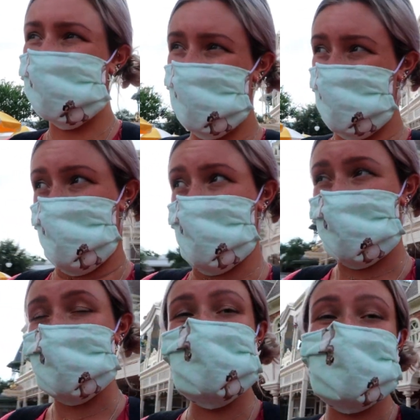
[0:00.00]

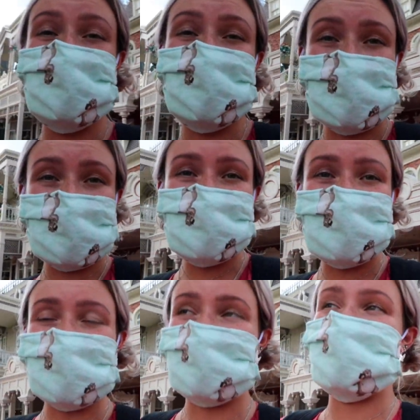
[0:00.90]
Um, I'm
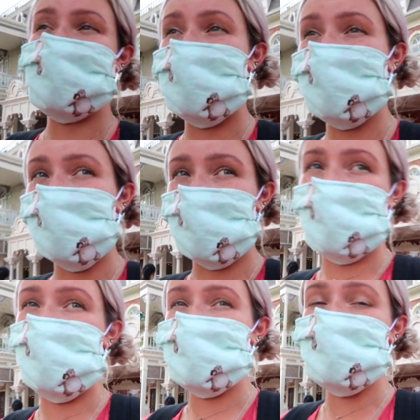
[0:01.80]
convinced that
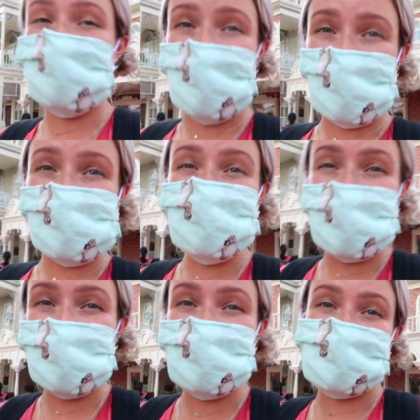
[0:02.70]
they all
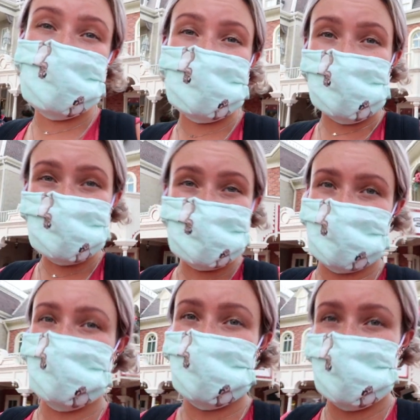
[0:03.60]
starved while there was no guests
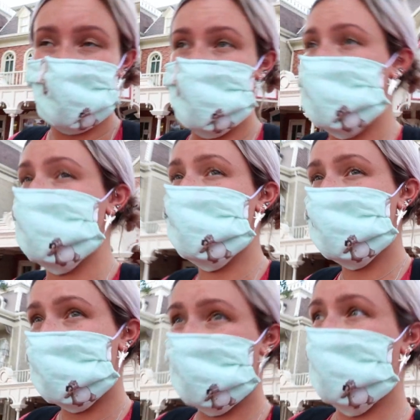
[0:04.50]
to give them
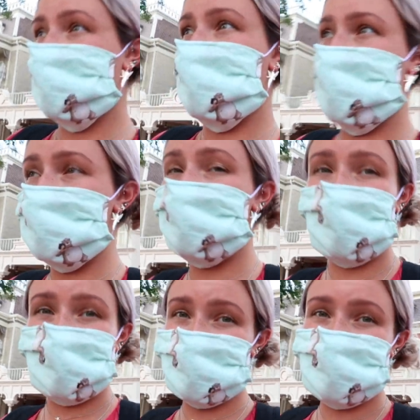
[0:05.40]

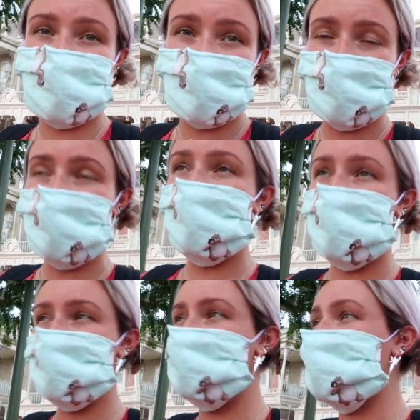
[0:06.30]
um, pretzels and premium
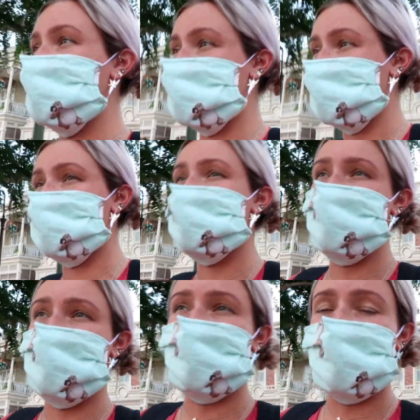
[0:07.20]
bars because they
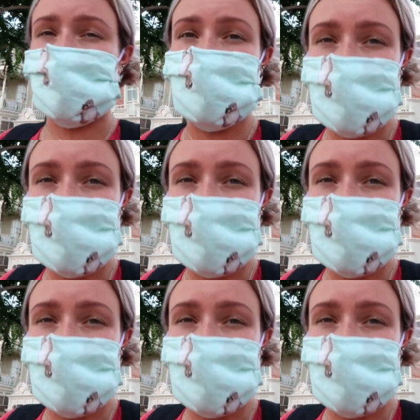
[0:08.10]
literally like